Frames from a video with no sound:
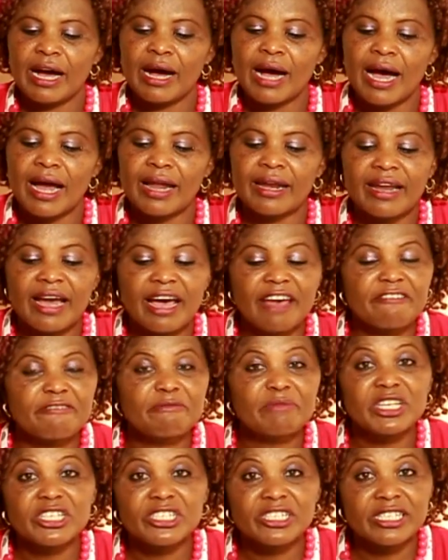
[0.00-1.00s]
A life
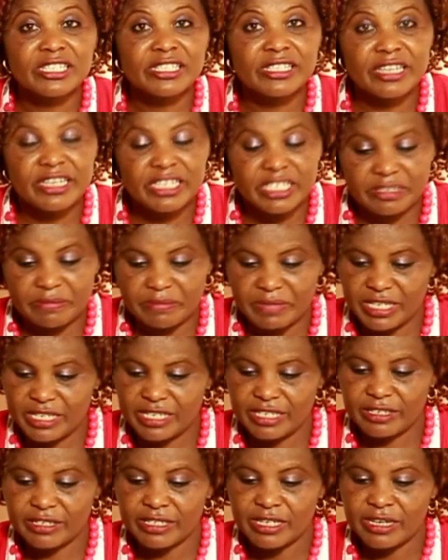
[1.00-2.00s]
mission
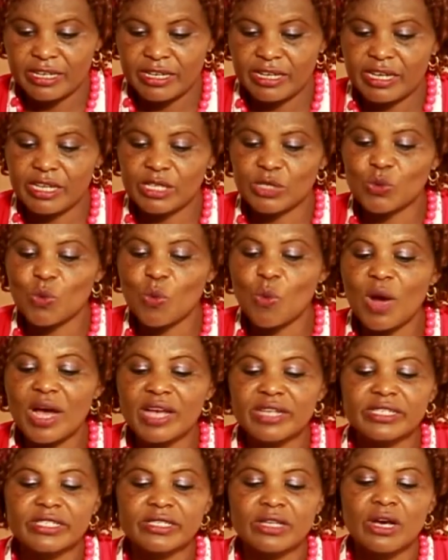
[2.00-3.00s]
statement is
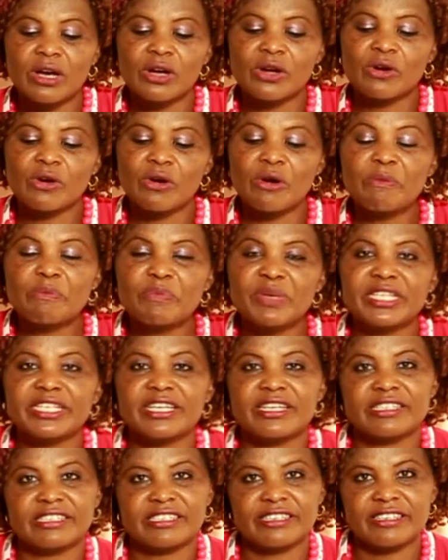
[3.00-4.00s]
one's
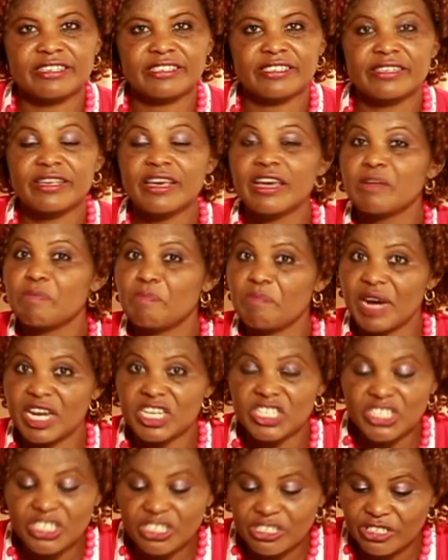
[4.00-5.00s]
competencies and
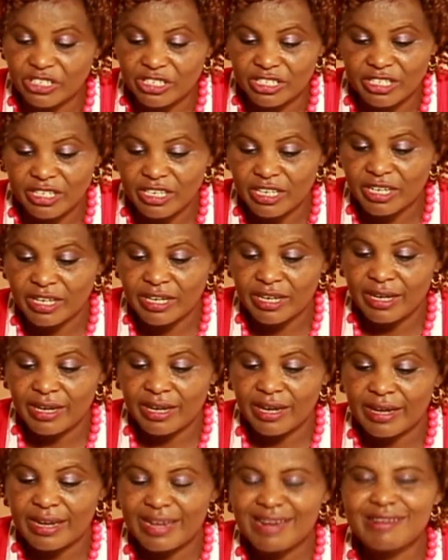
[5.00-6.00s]
passion.
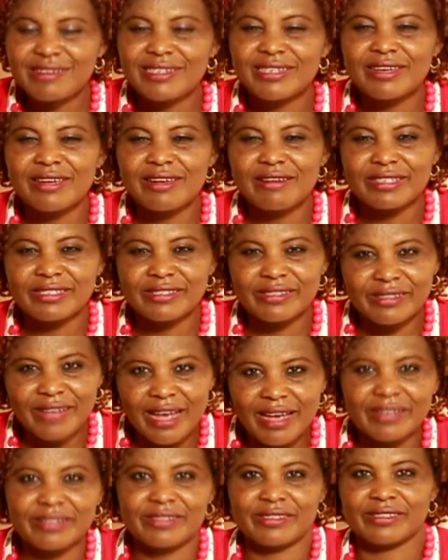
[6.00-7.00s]
It
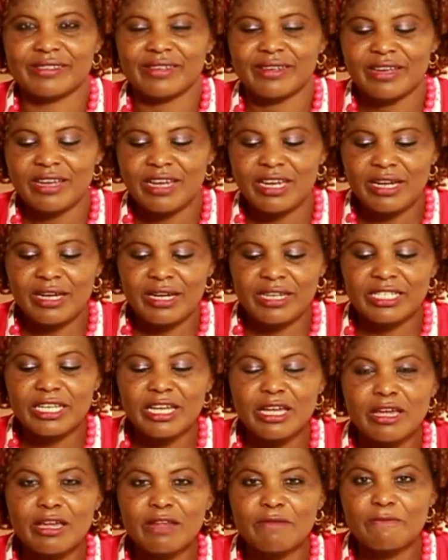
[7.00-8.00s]
incites, it
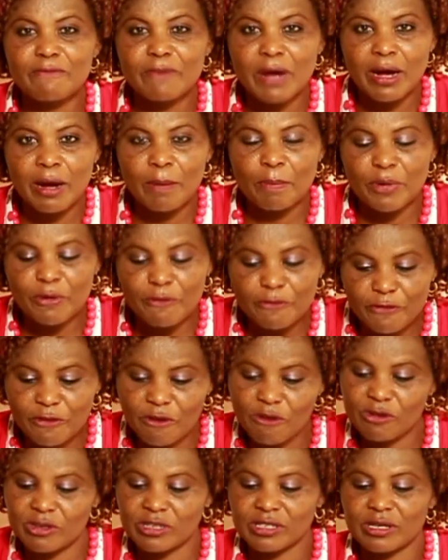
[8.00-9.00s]

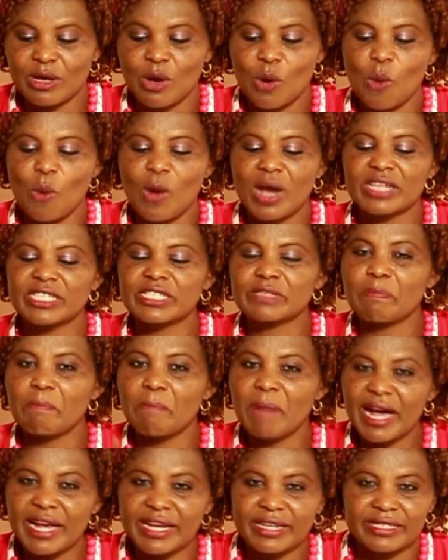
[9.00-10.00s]
provokes one's
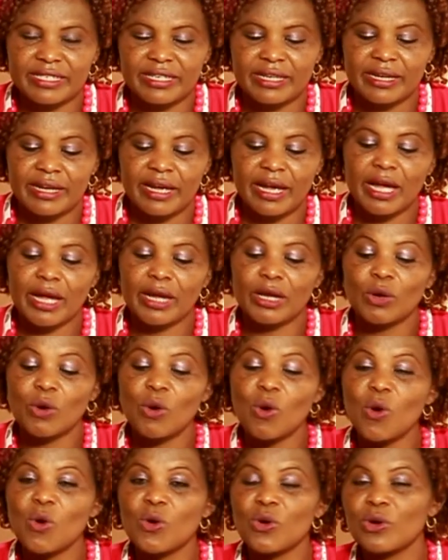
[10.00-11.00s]
mind
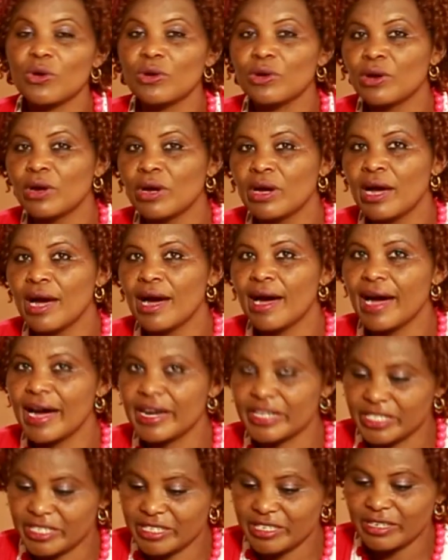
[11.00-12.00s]
and own
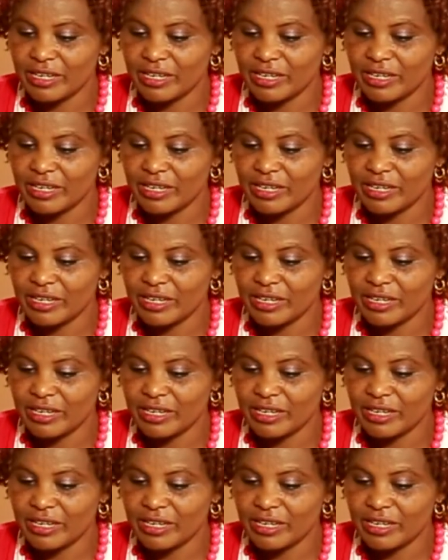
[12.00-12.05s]
heart.